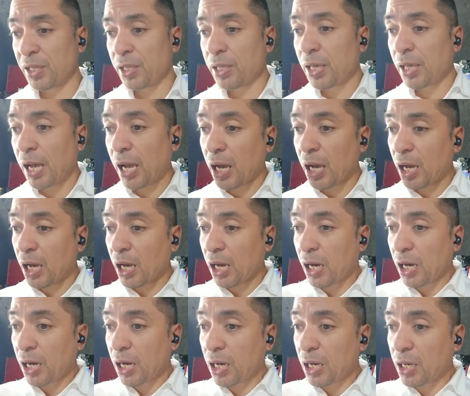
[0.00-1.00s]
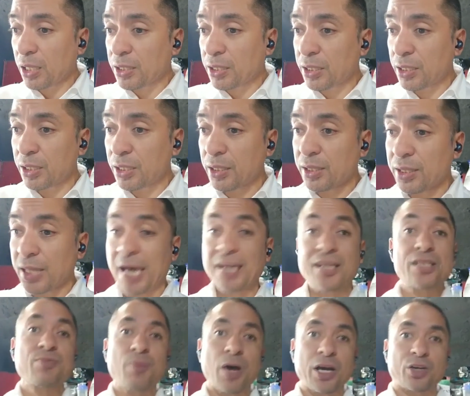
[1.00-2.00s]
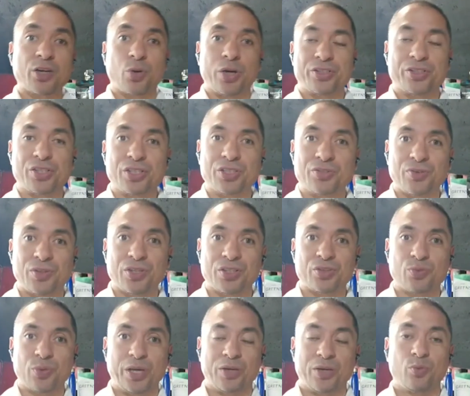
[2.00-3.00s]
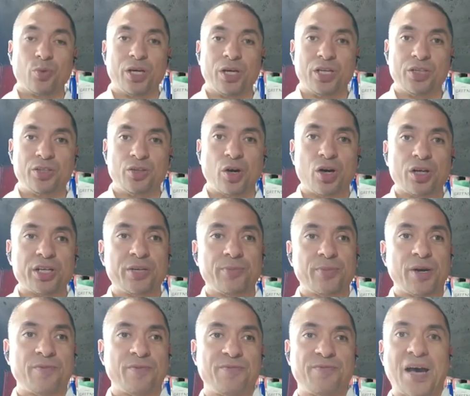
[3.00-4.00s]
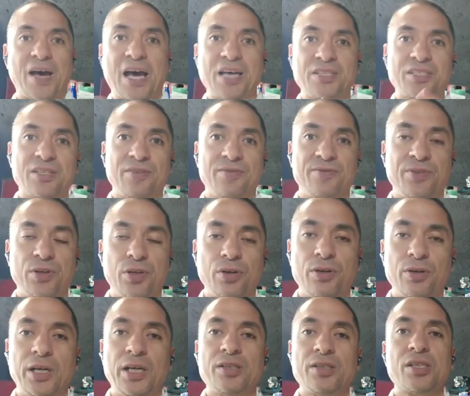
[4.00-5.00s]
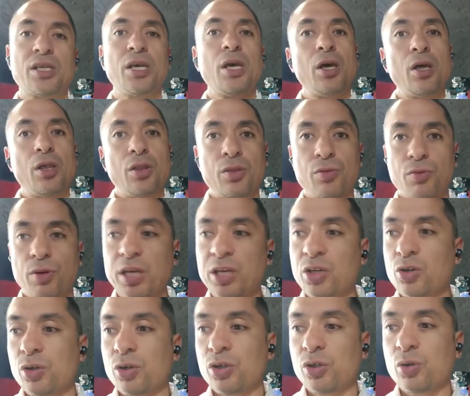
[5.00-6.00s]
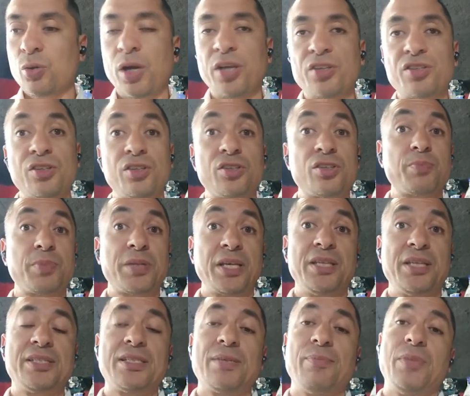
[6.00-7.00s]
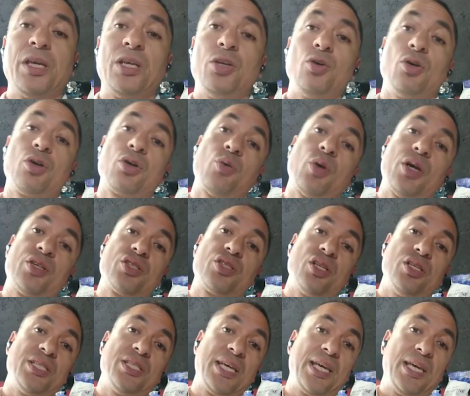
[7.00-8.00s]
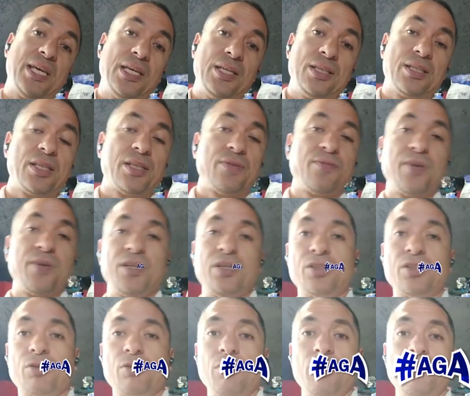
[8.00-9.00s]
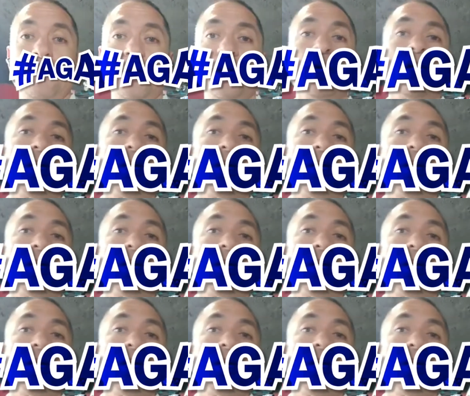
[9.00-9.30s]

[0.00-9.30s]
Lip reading: That is my questions for this week. We're knocking them up fast and furious. 3 good questions. Please submit your questions into the fitness group.